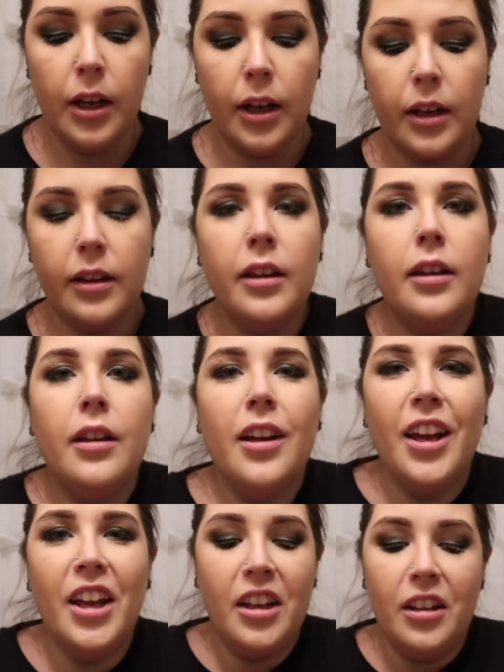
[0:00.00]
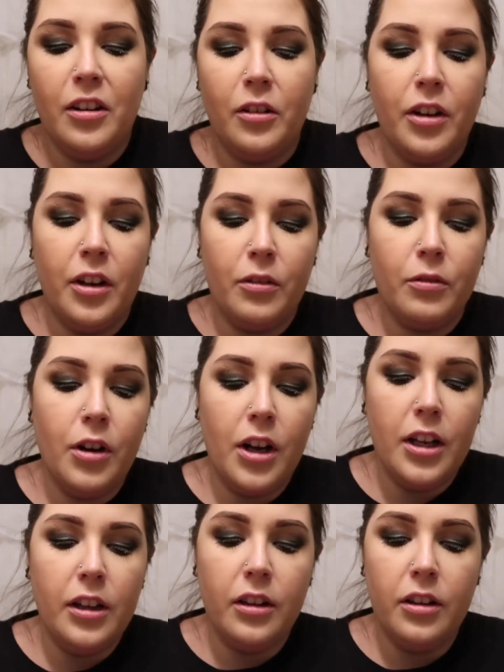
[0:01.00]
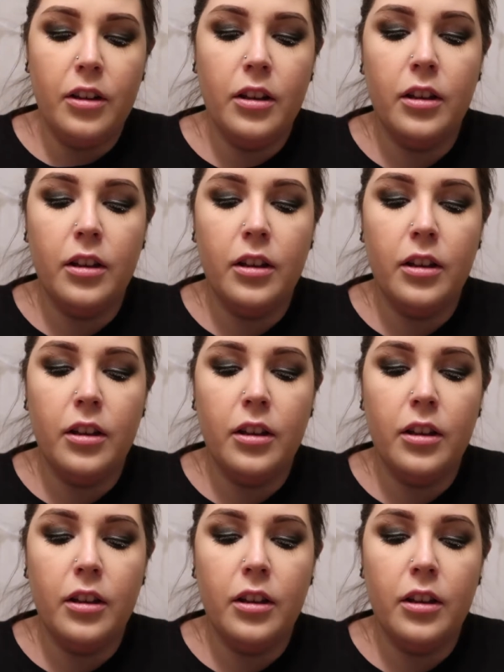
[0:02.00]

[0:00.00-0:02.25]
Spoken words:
because it, you know, it runs.